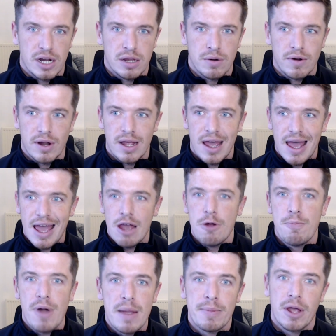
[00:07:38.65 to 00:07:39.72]
January.
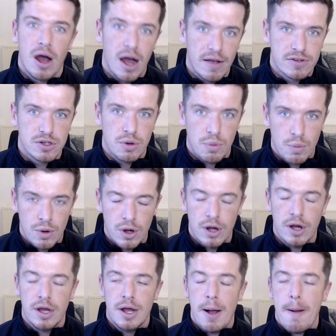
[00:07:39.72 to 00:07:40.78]
It would break me out if someone
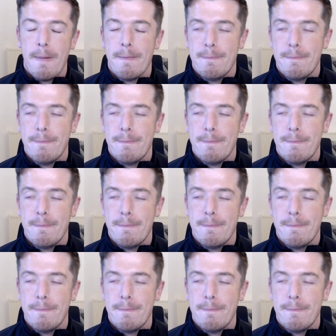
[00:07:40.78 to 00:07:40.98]
were.